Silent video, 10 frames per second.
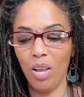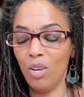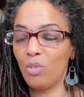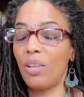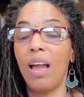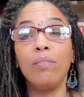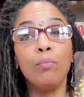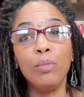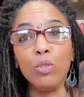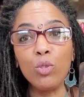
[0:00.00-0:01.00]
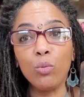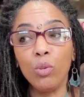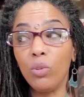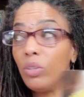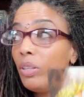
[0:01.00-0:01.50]
So they have a
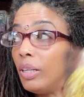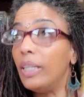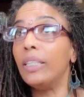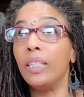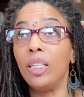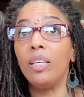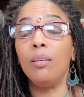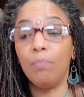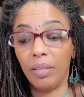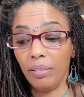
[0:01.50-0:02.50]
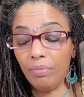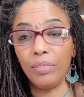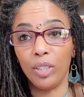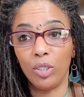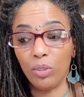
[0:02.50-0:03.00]
mutually
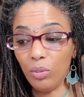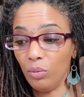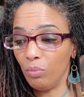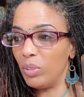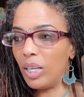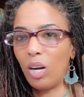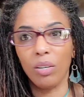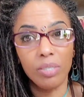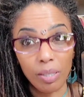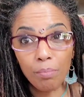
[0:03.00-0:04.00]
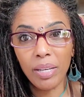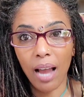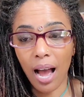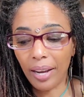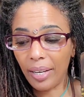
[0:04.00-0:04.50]
beneficial, what they call
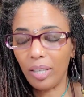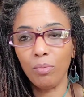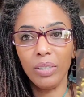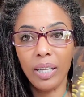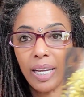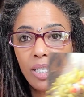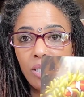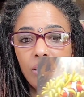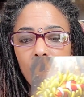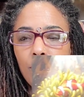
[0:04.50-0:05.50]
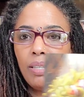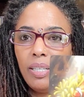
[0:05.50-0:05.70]
symbiotic relationship.